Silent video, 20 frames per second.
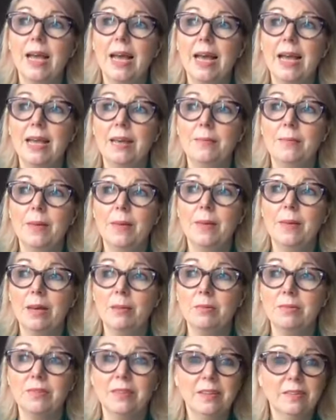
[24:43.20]
And
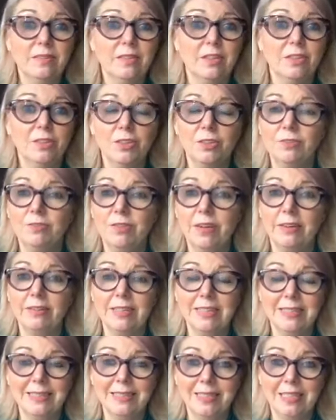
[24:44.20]
I was listening to
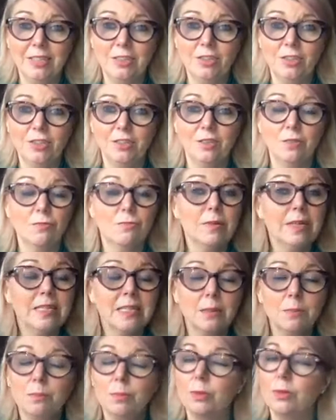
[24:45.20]
various teachers and
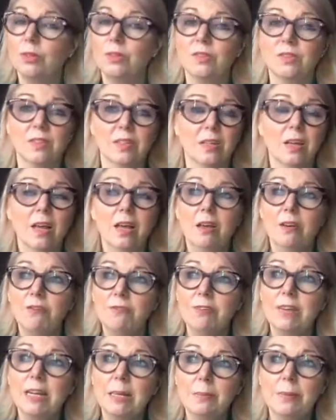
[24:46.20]
reading books and
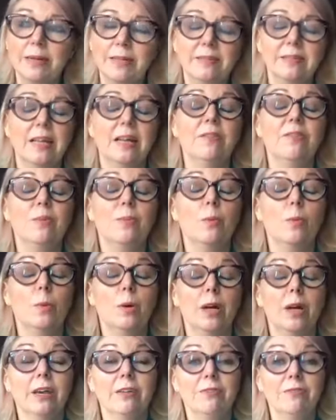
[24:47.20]
filling myself up with
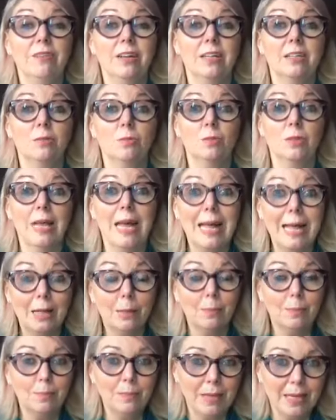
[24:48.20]
what I felt would
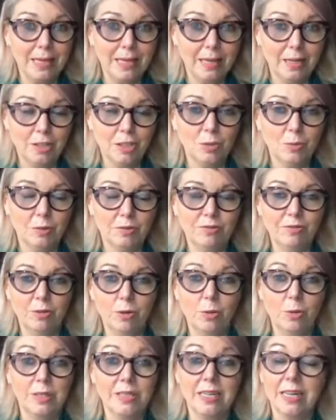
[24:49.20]
help me to move
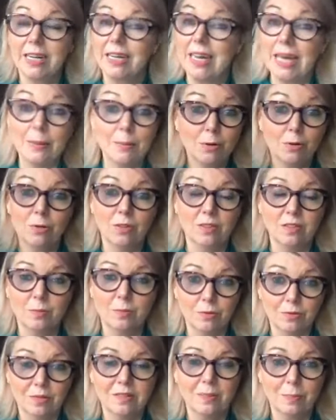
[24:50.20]
forward. And I came across
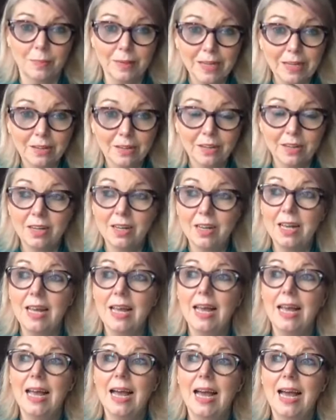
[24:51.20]
Marissa Peer,
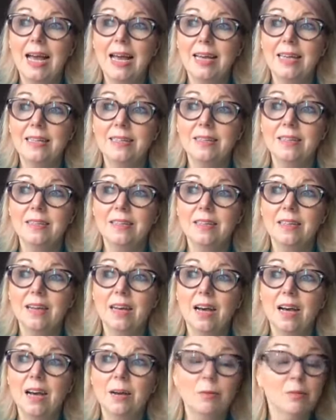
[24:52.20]
and
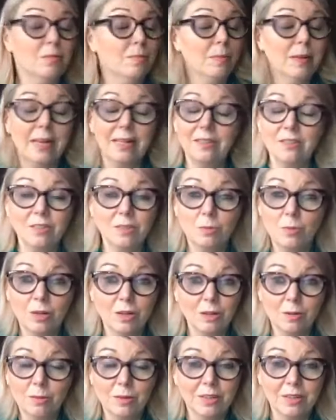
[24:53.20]
I was blessed to
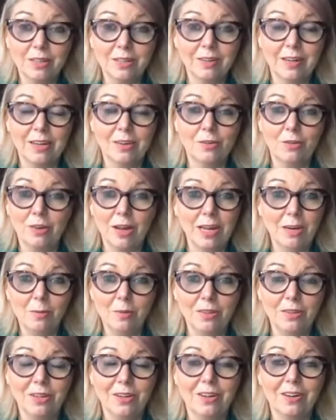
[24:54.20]
work with her and train
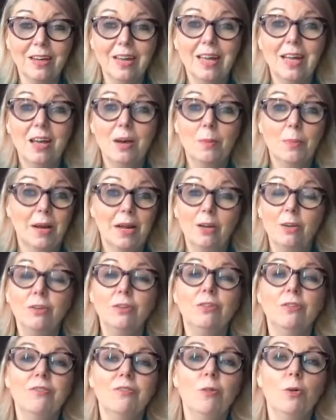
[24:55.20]
with her, but I
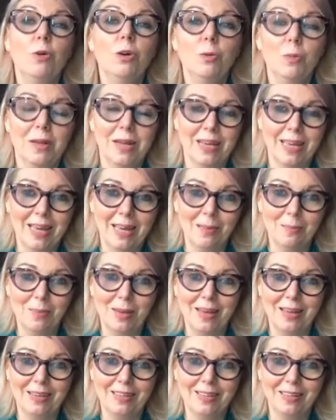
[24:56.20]
couldn't afford it when I came
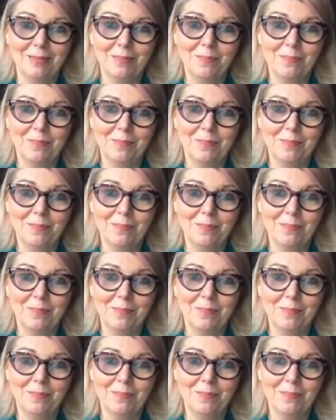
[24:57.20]
back.